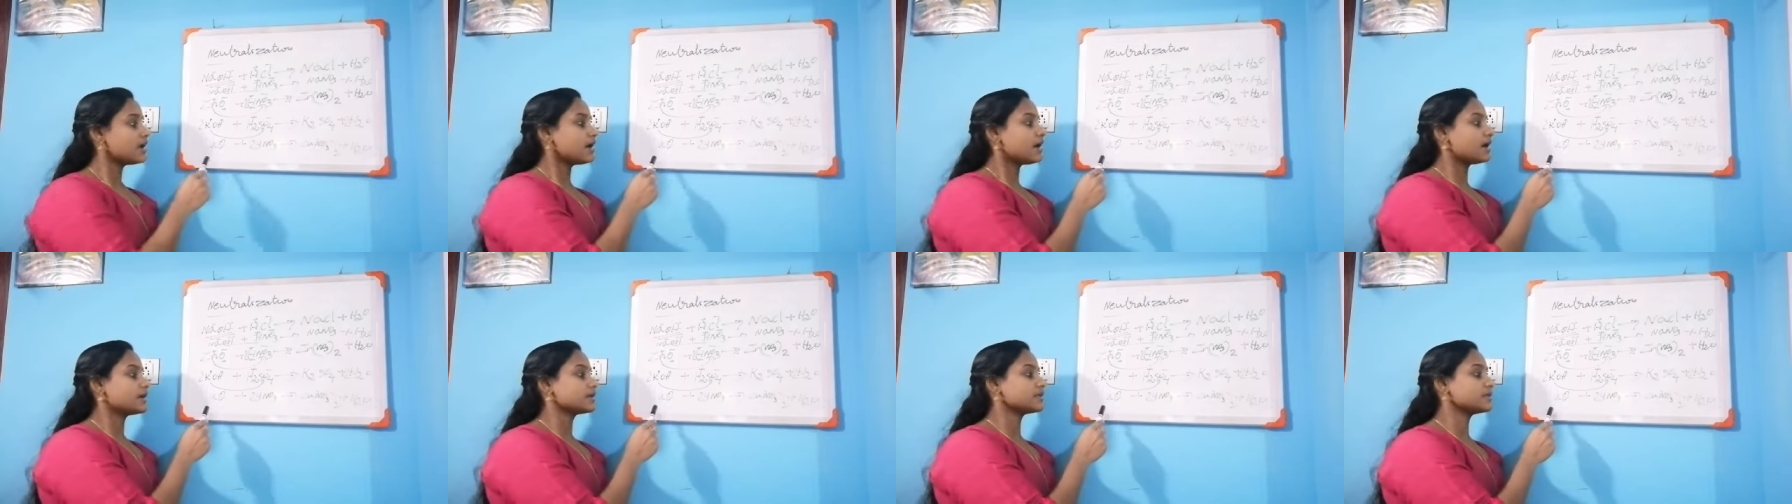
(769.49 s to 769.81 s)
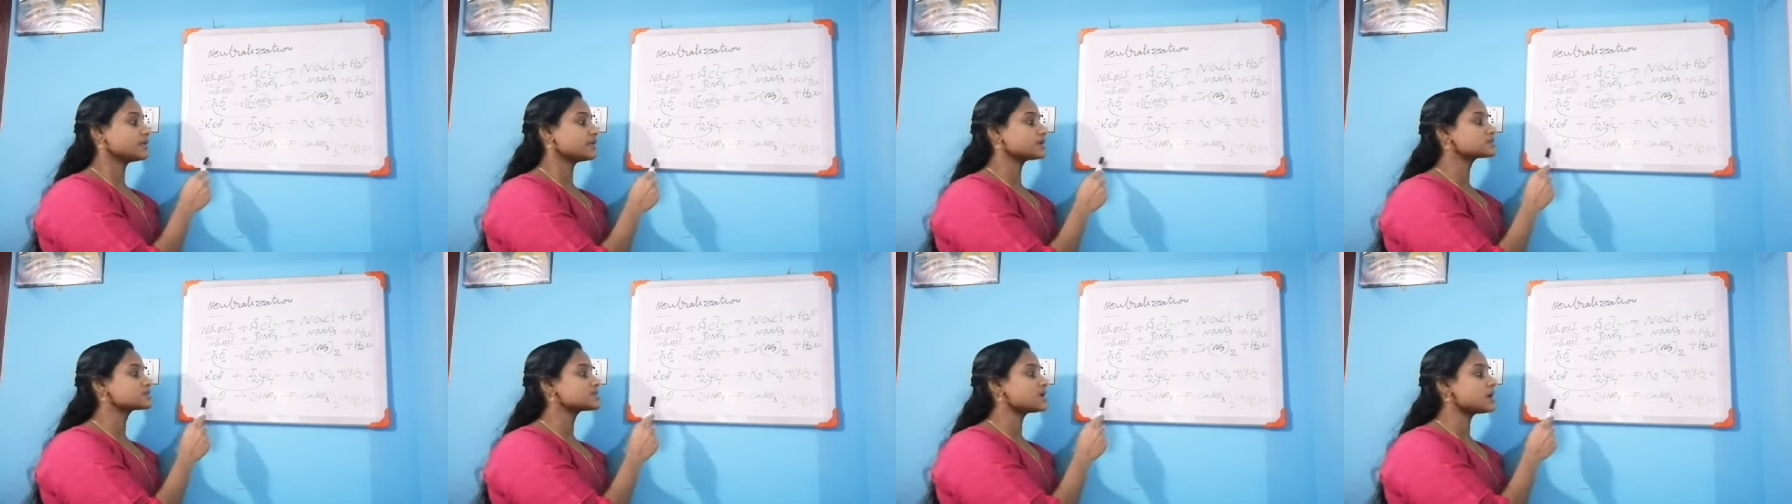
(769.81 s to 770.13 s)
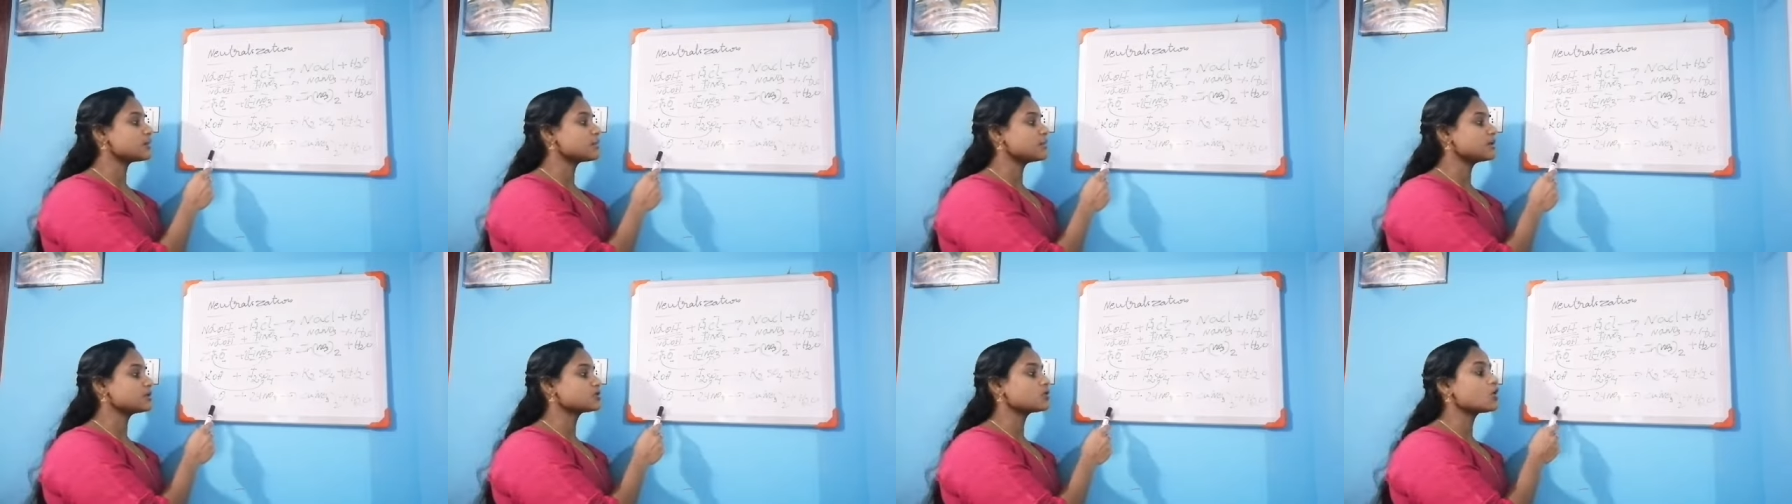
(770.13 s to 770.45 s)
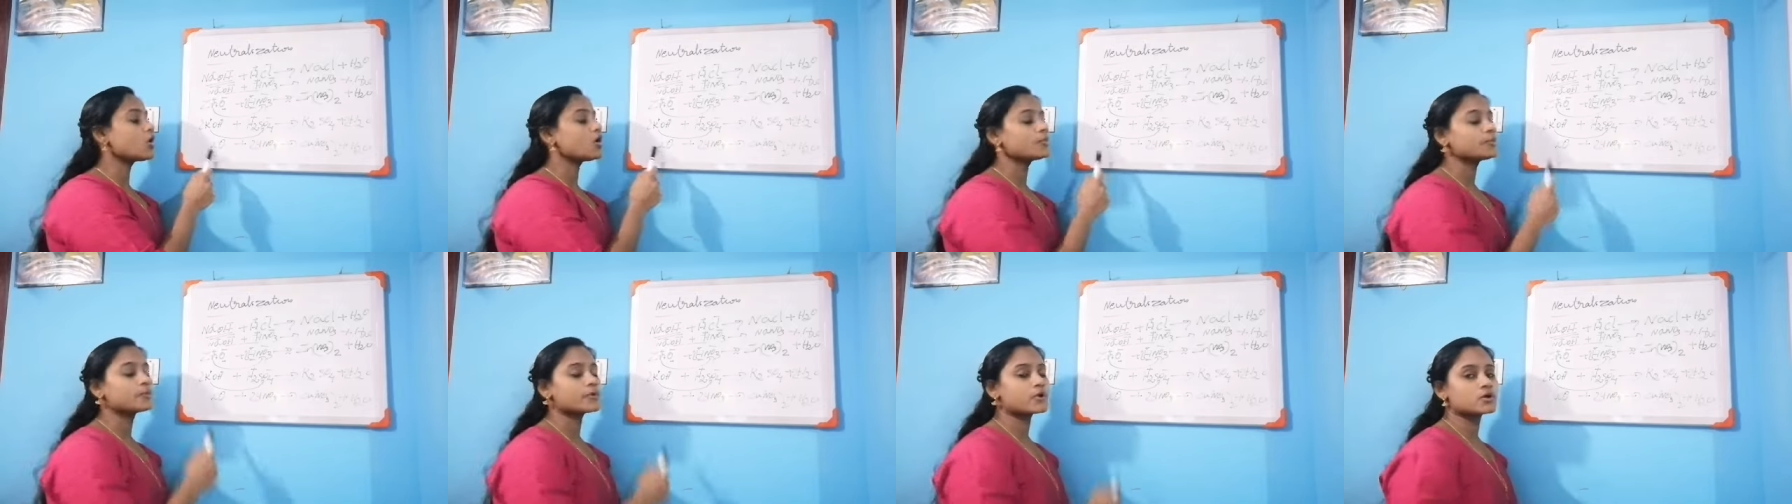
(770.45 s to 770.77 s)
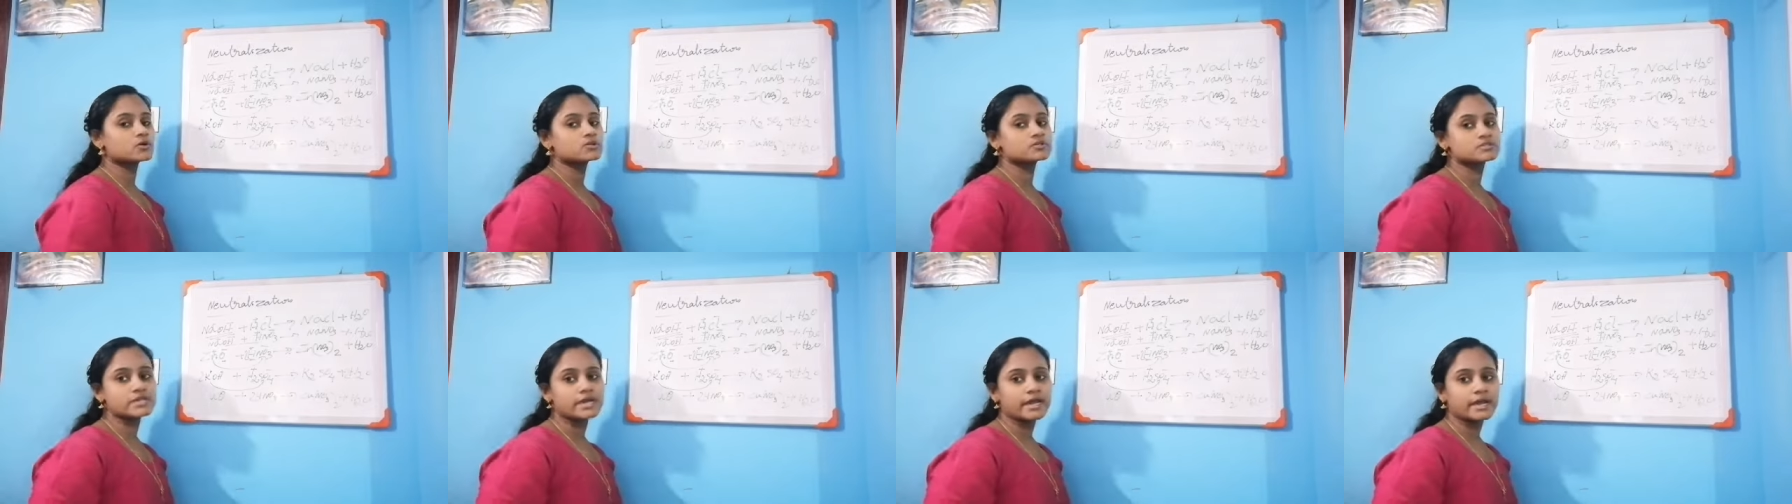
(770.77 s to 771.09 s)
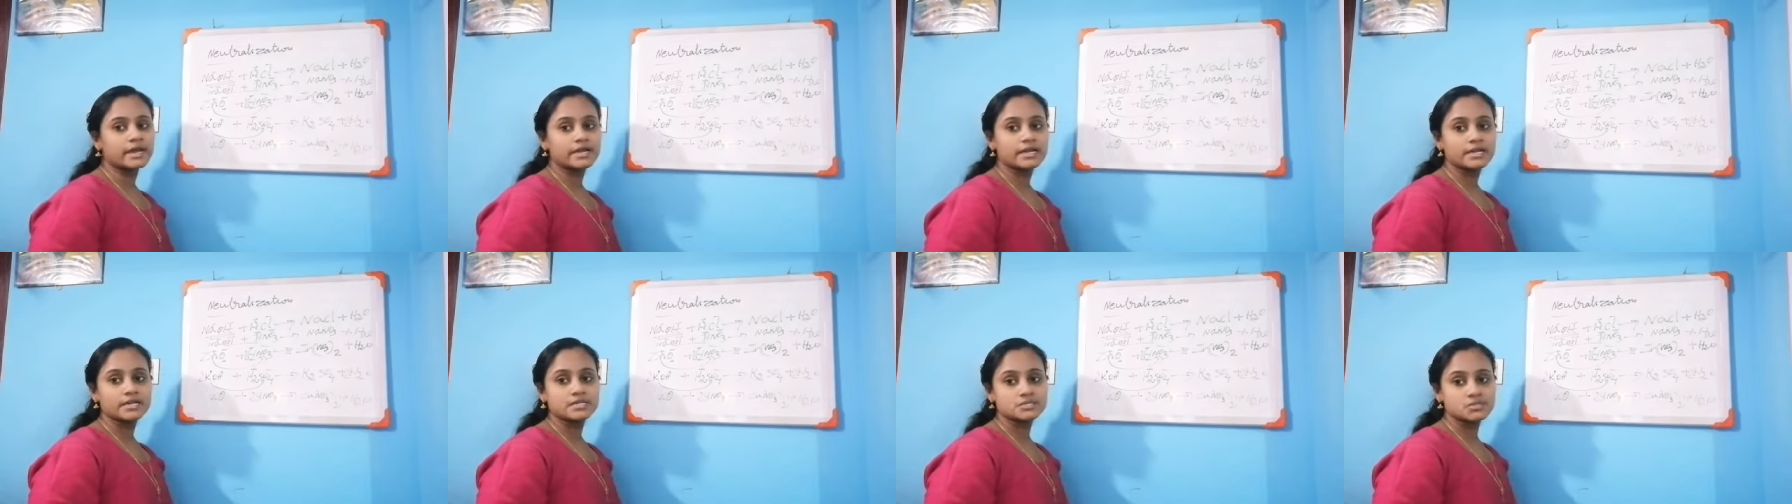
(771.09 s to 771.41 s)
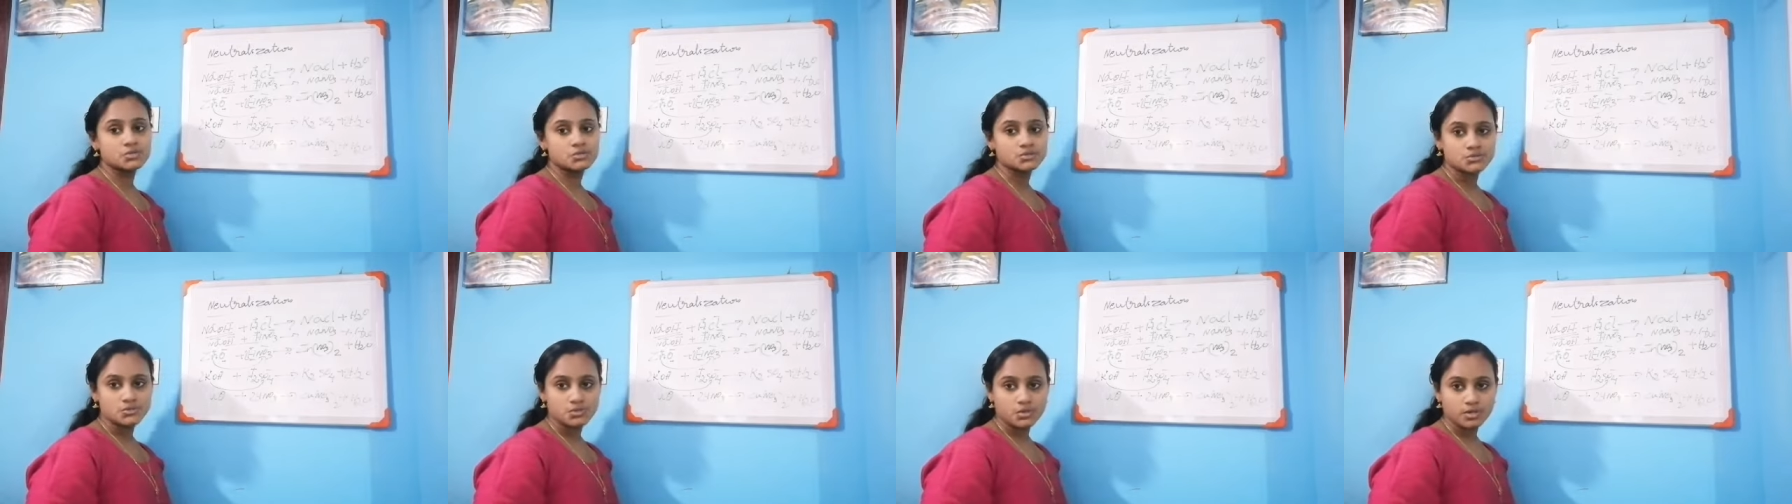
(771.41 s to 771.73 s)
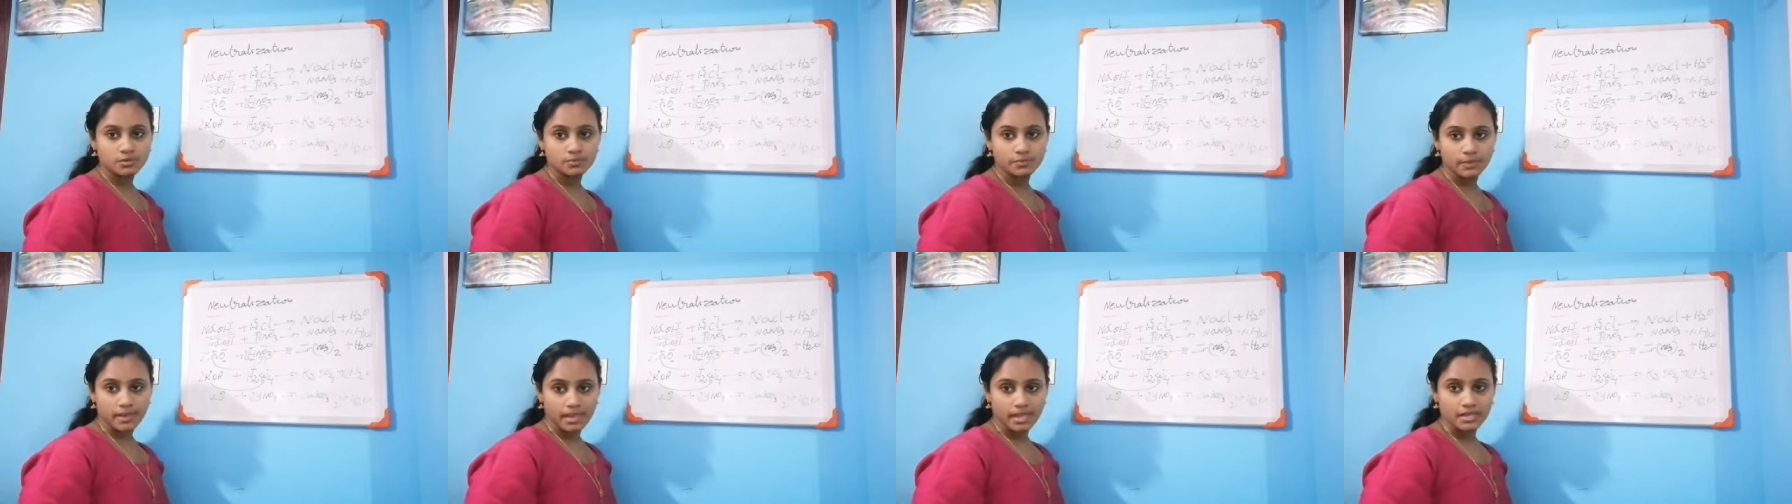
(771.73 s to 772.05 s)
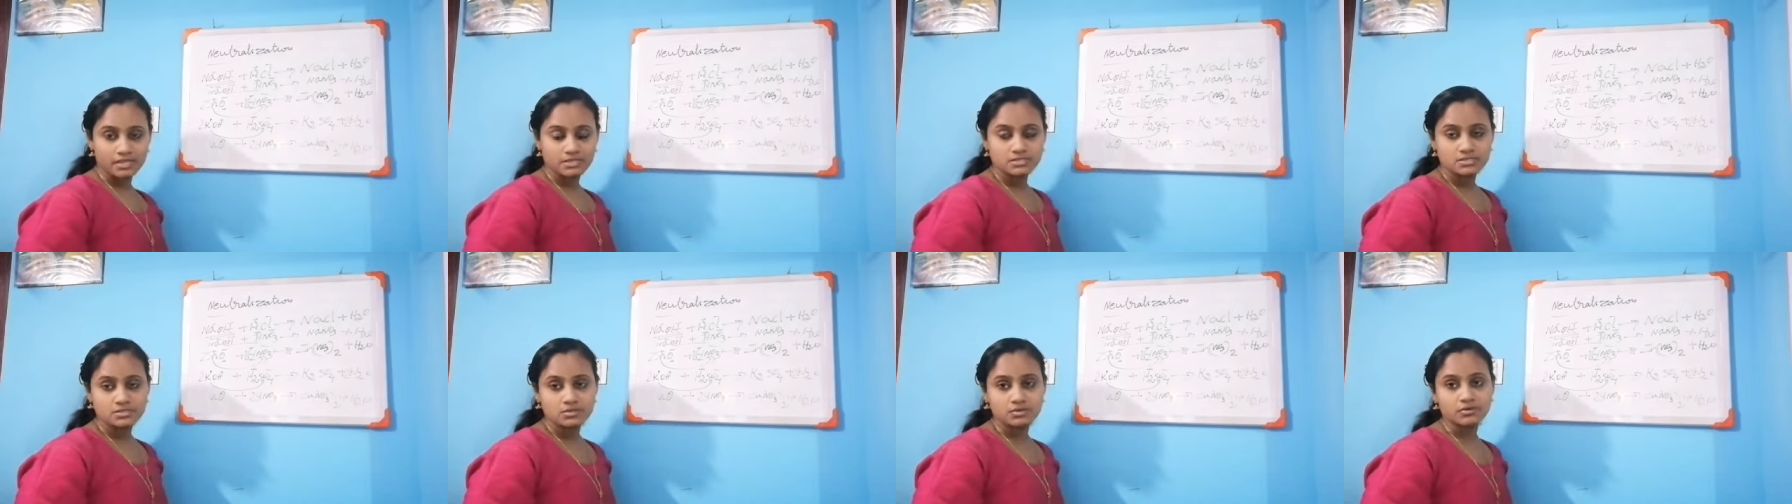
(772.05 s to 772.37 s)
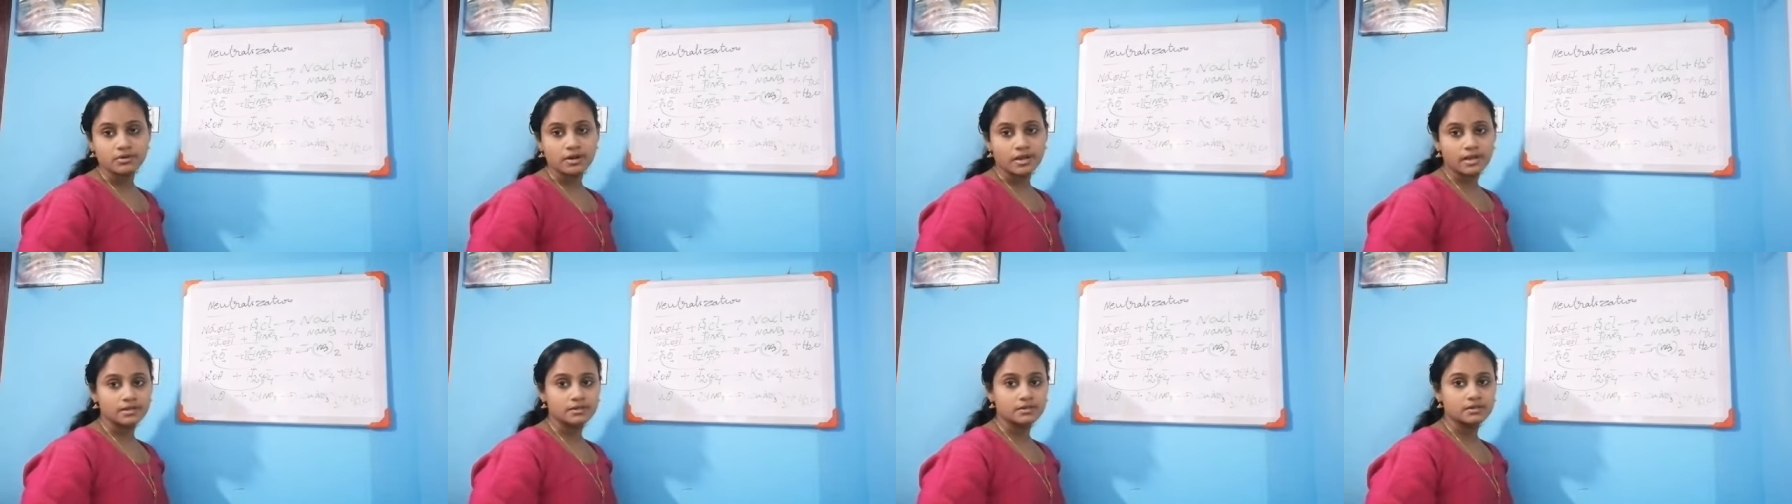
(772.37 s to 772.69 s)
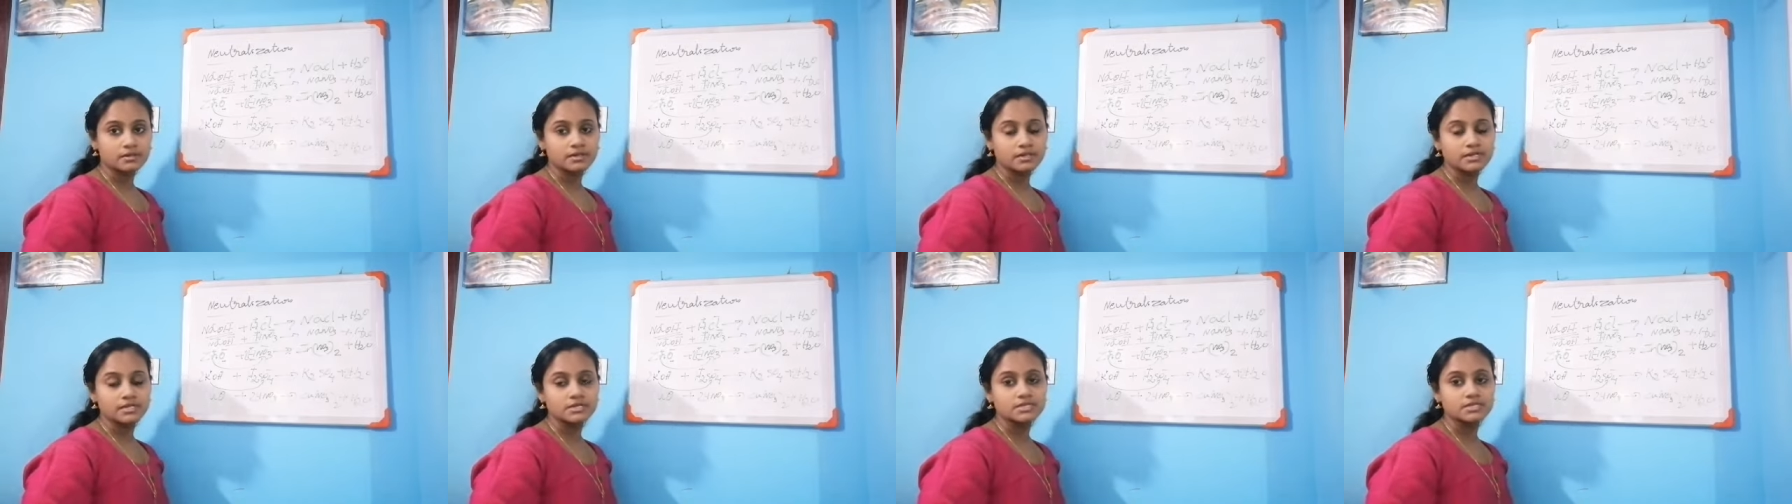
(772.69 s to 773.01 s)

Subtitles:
Another example, copper oxide. It is also a base or alkali.